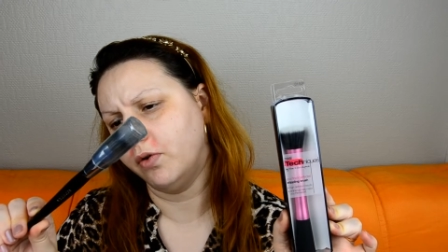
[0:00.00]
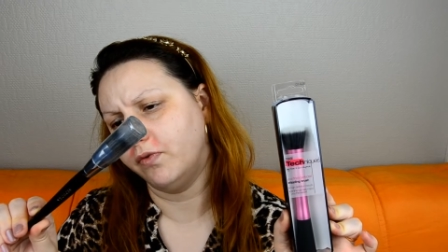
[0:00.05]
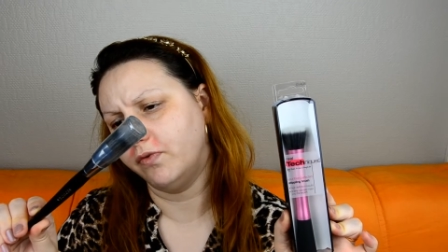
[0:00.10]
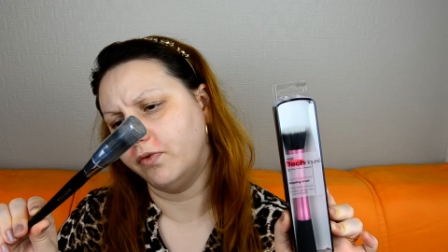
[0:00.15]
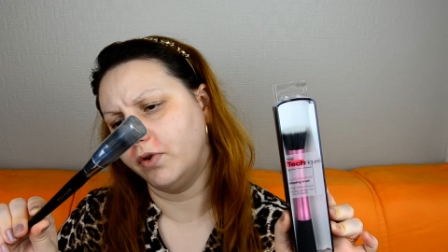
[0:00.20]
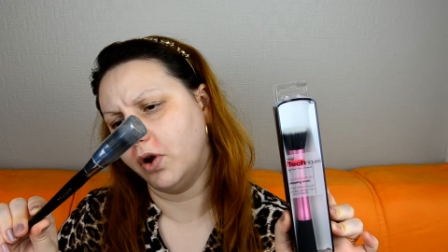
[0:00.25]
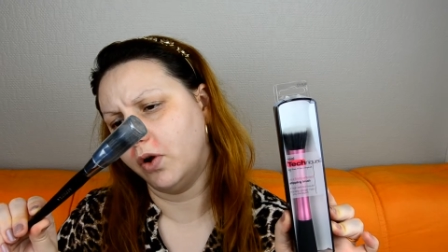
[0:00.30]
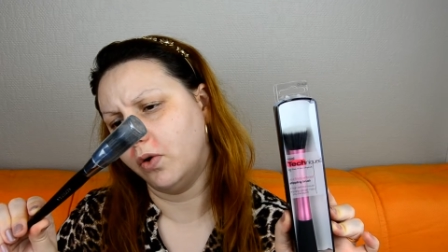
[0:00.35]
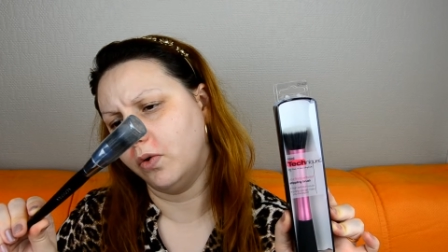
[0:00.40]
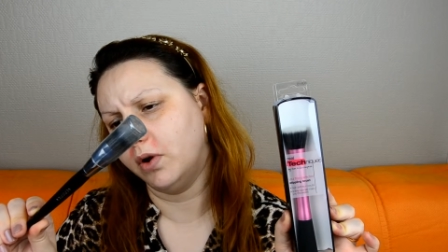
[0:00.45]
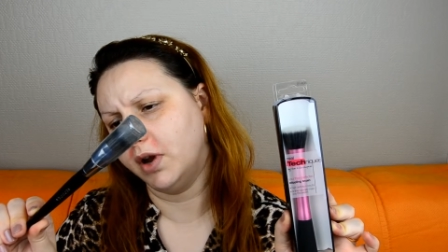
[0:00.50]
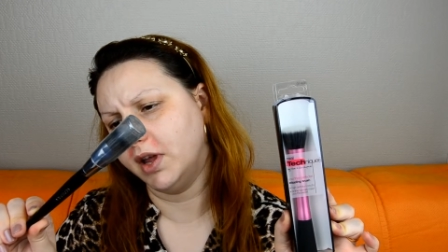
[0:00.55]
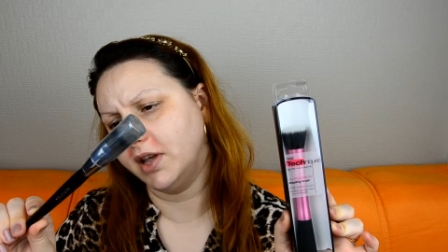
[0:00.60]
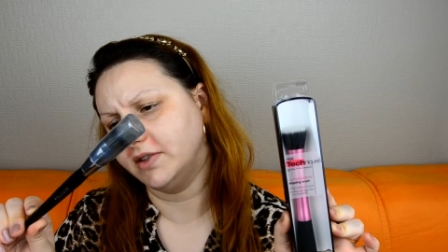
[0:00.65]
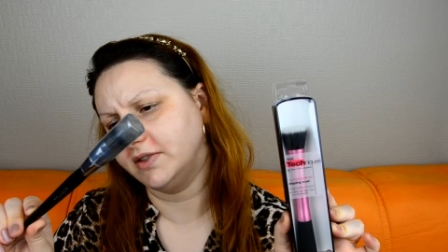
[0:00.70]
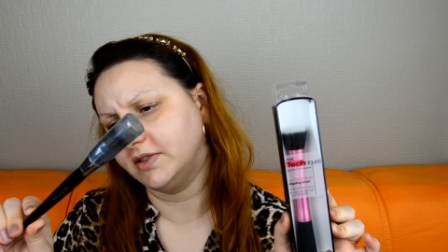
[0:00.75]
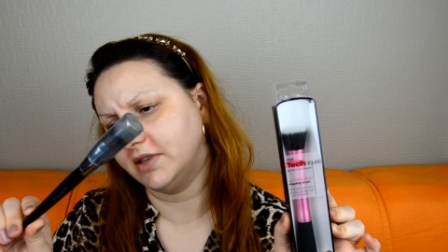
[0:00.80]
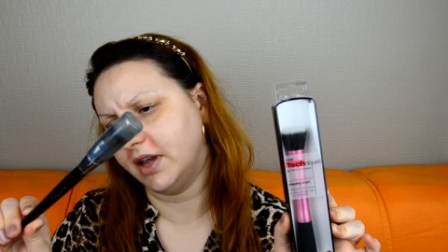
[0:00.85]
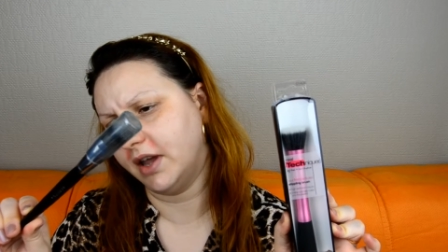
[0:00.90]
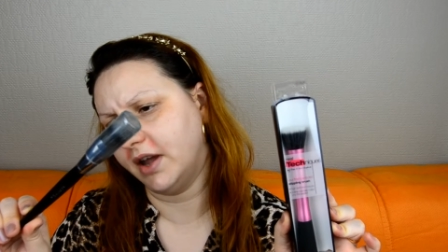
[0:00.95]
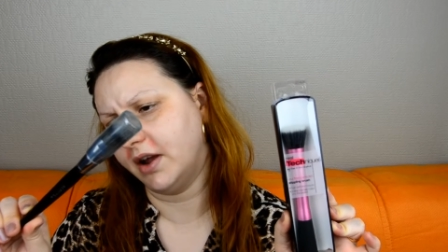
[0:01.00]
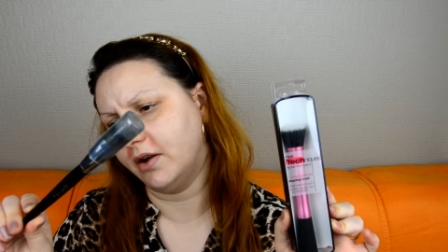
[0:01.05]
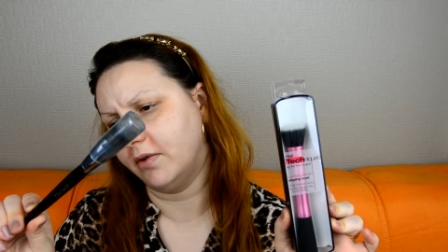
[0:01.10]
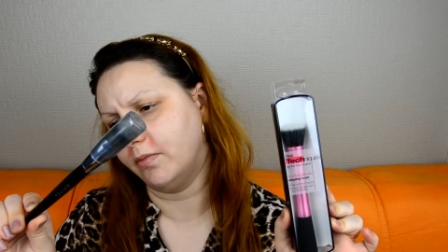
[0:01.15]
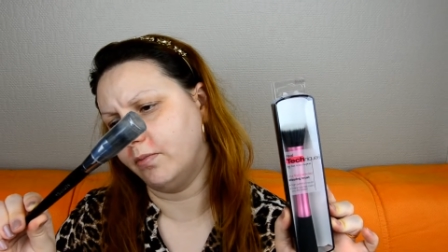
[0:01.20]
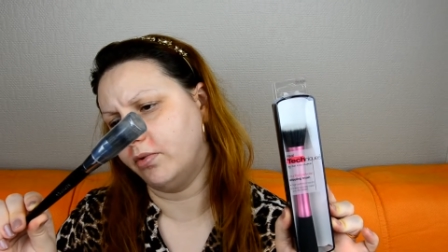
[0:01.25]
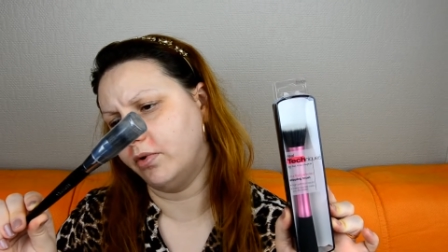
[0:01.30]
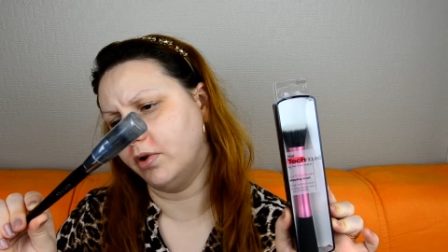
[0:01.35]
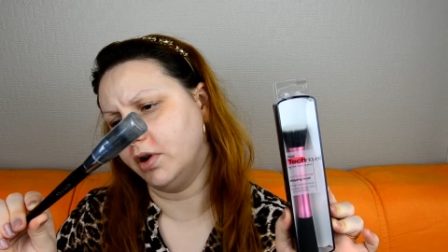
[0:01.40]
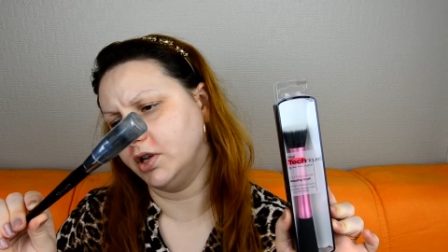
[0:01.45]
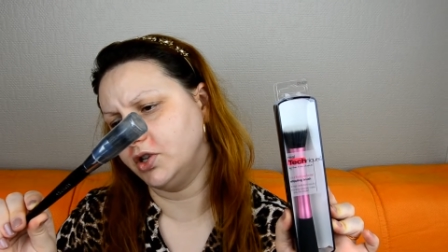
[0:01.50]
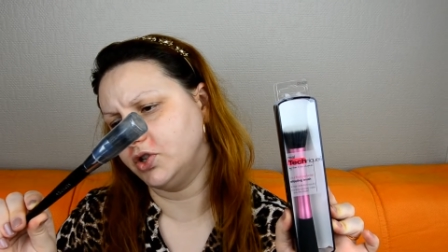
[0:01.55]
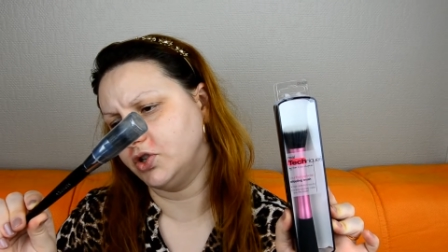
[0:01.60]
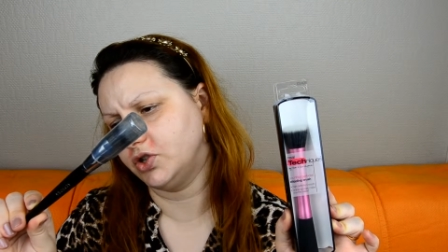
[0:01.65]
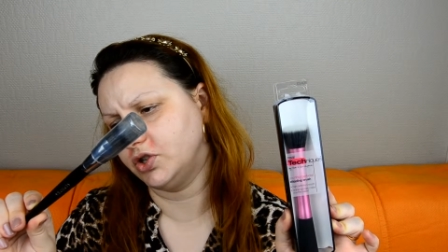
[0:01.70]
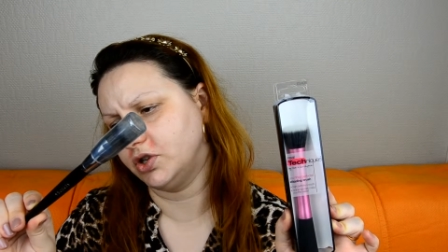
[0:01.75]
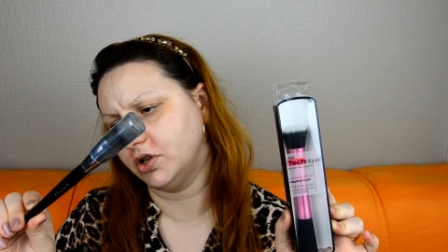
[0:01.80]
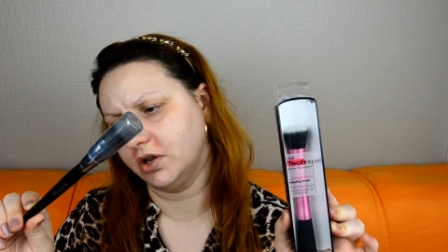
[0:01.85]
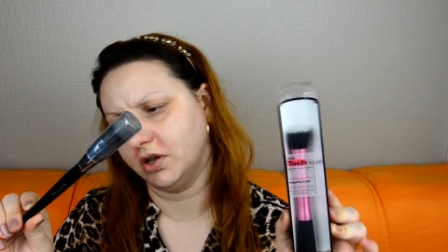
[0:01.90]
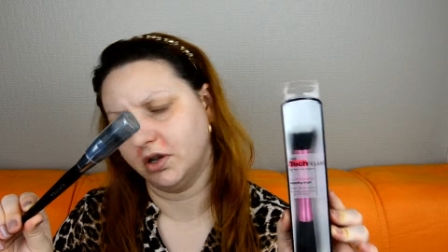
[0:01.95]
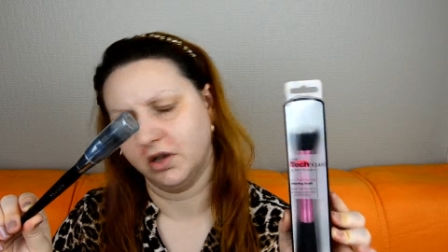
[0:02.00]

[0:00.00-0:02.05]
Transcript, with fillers: Flawless Airbrush,